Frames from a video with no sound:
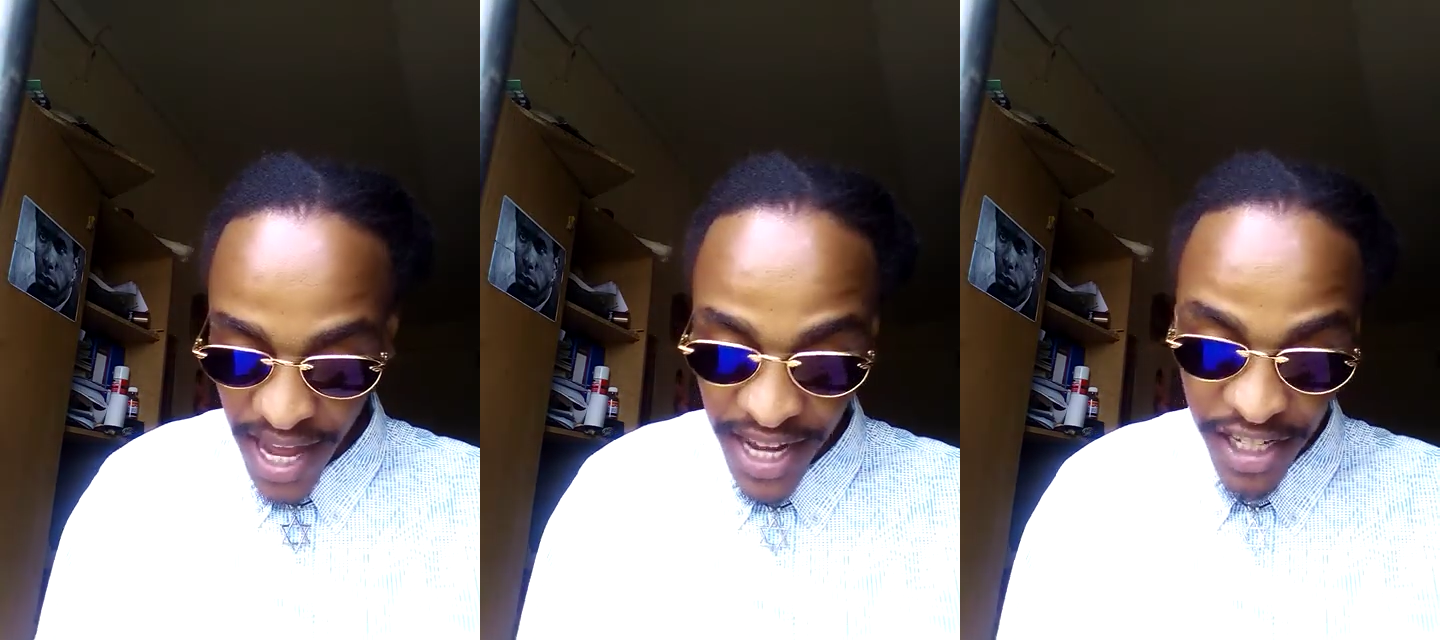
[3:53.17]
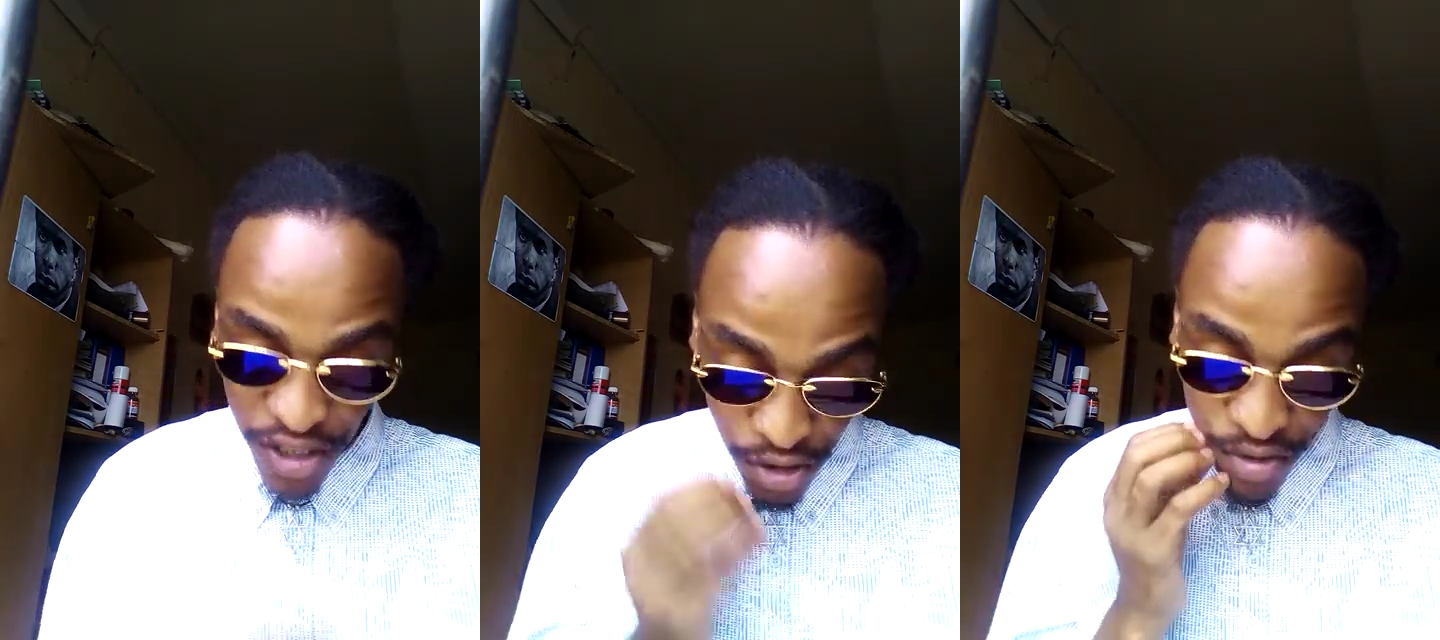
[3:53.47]
and
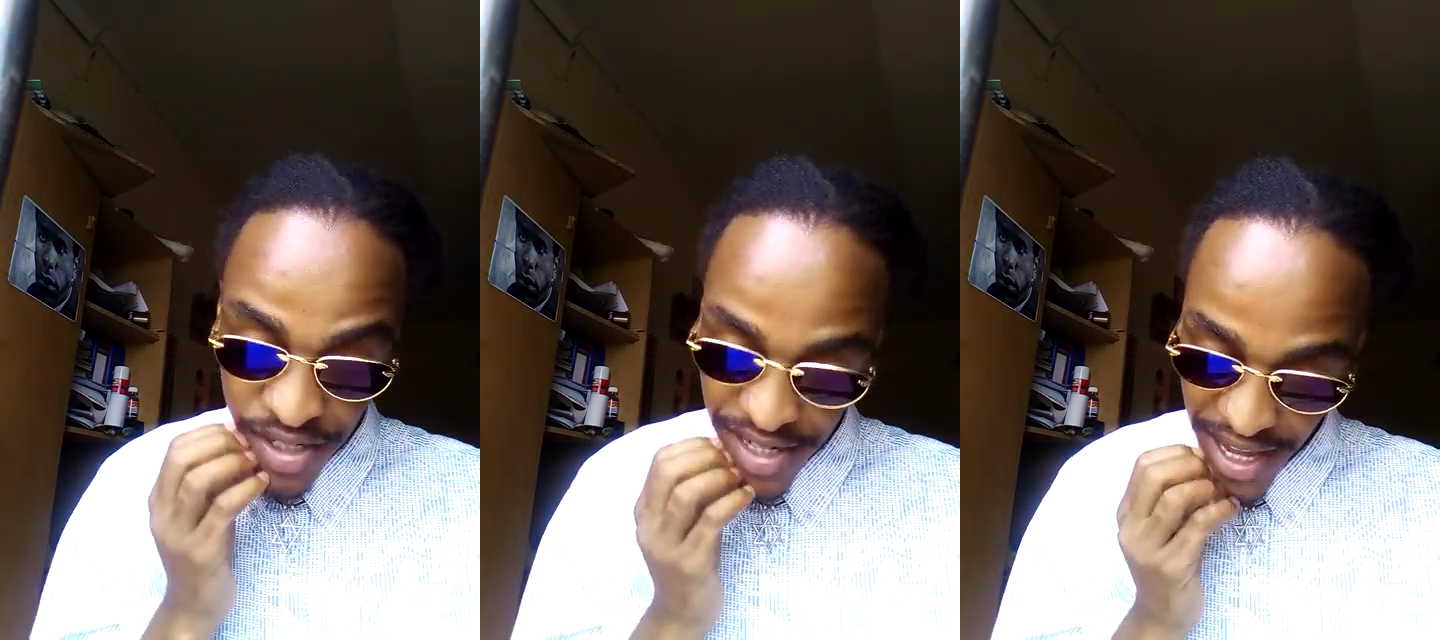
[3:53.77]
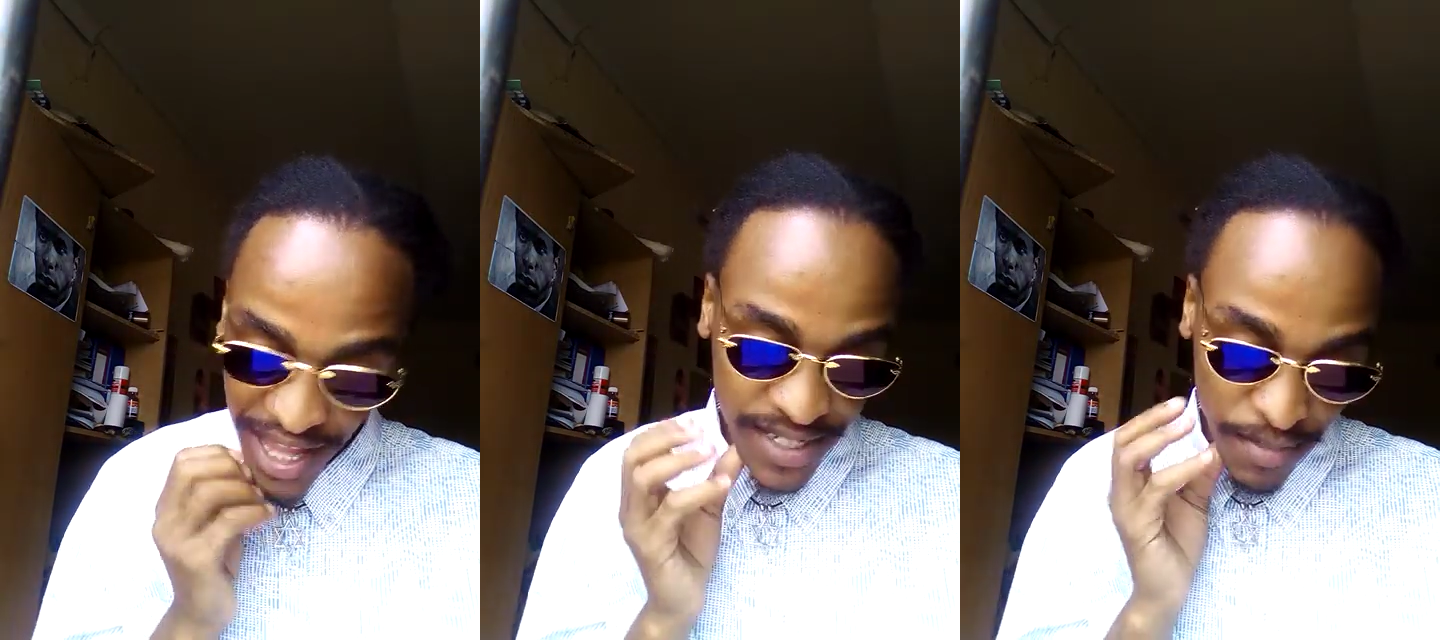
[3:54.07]
is used
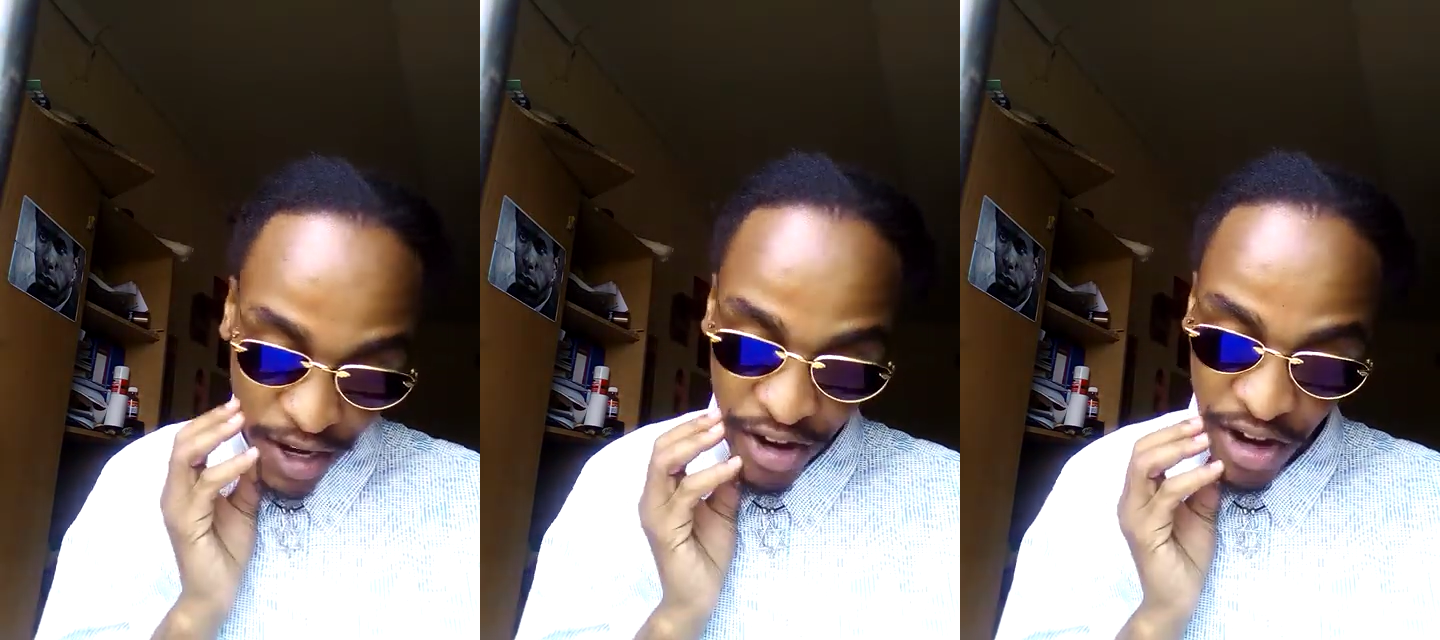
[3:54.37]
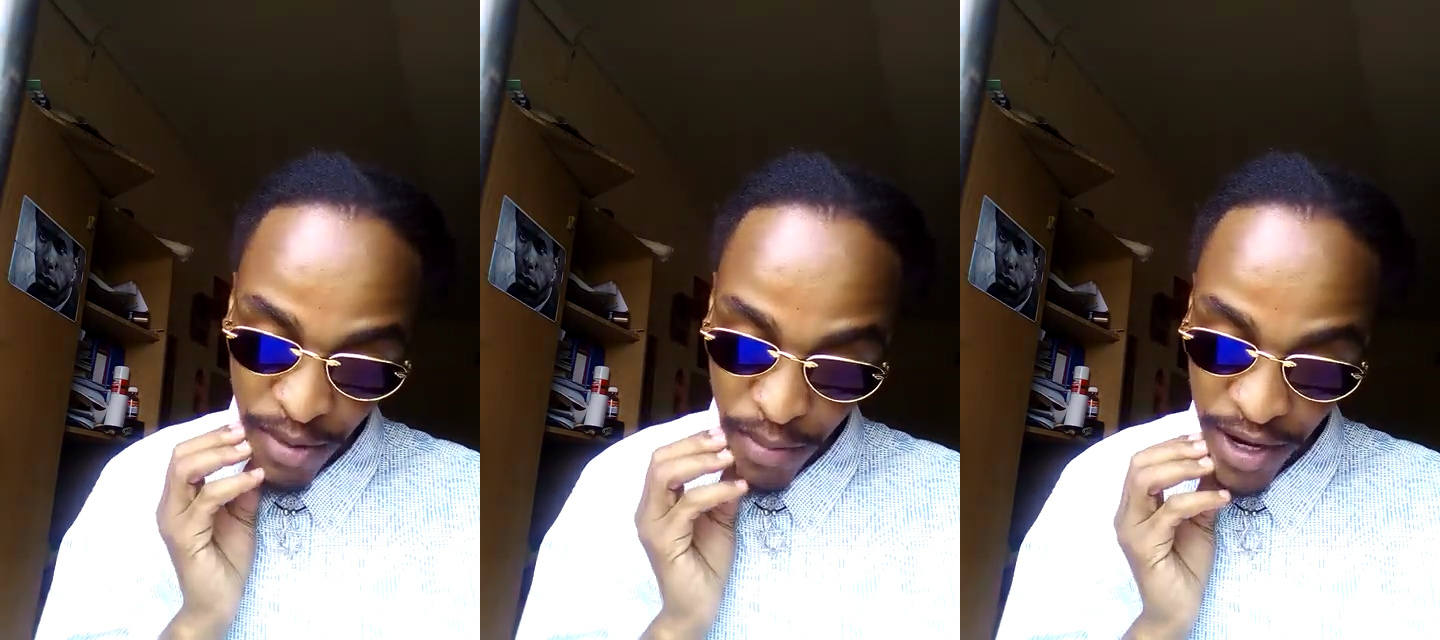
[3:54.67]
as a
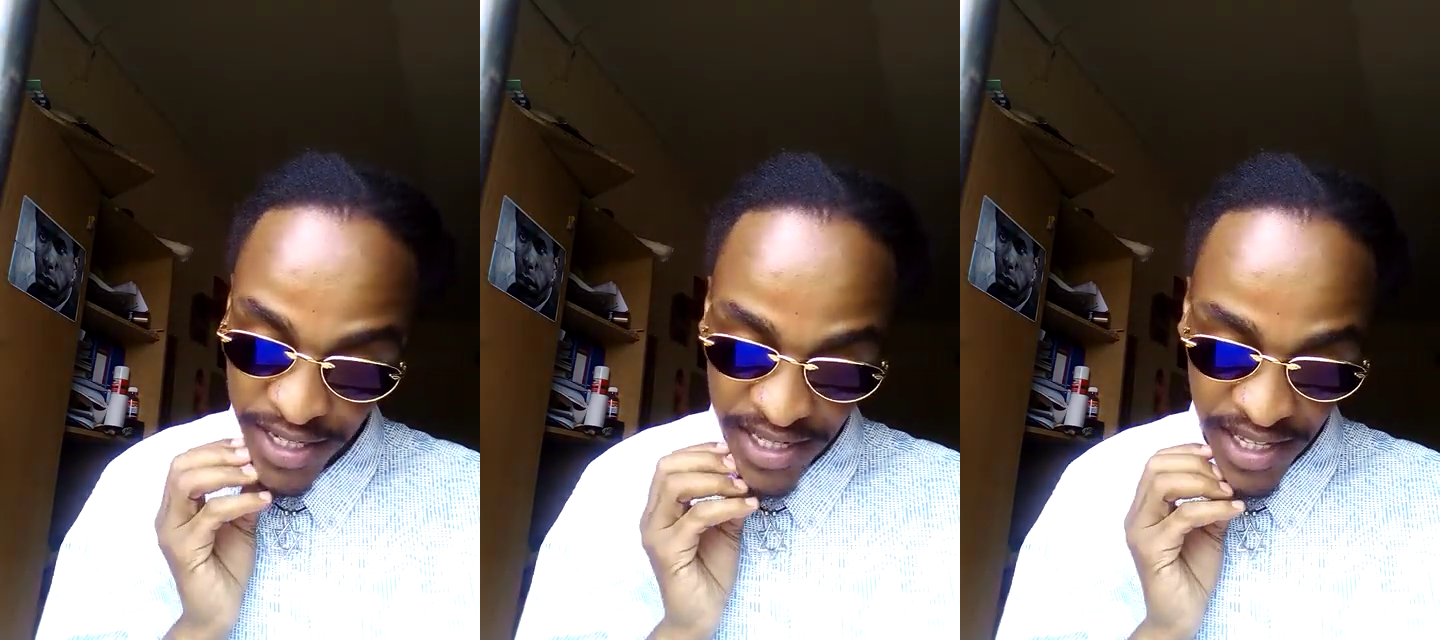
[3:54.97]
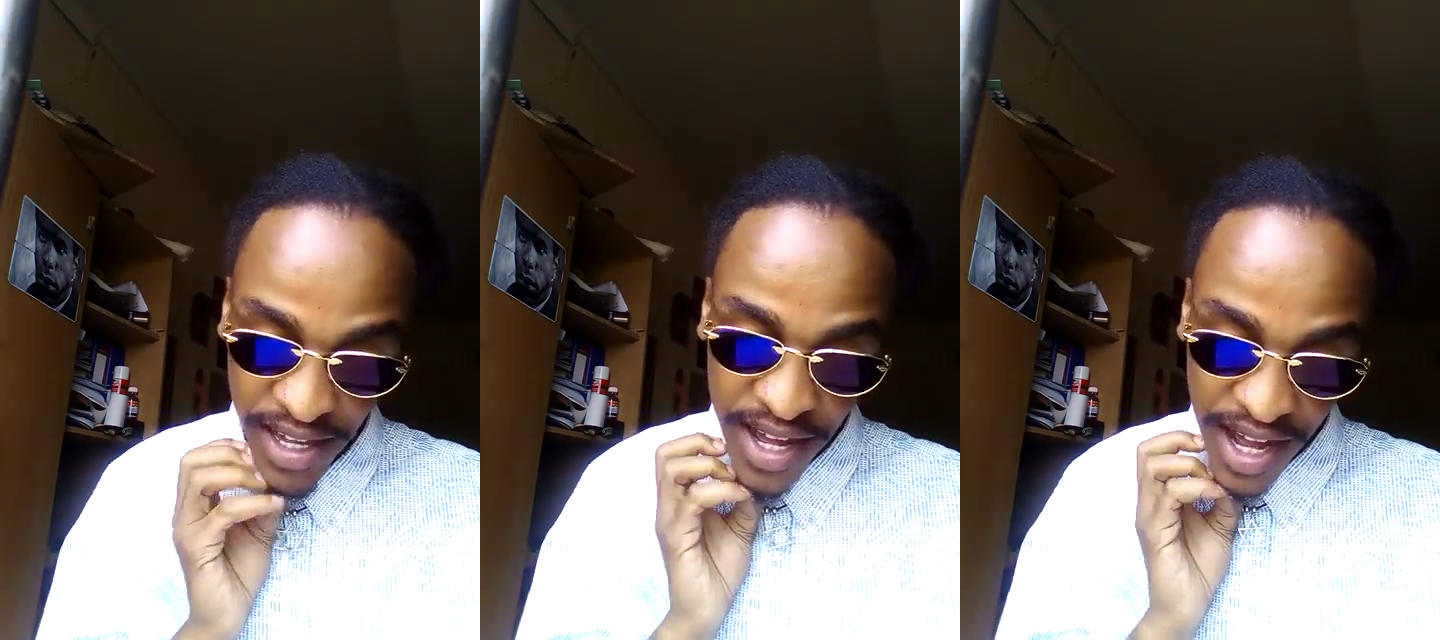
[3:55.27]
macroeconomic policy.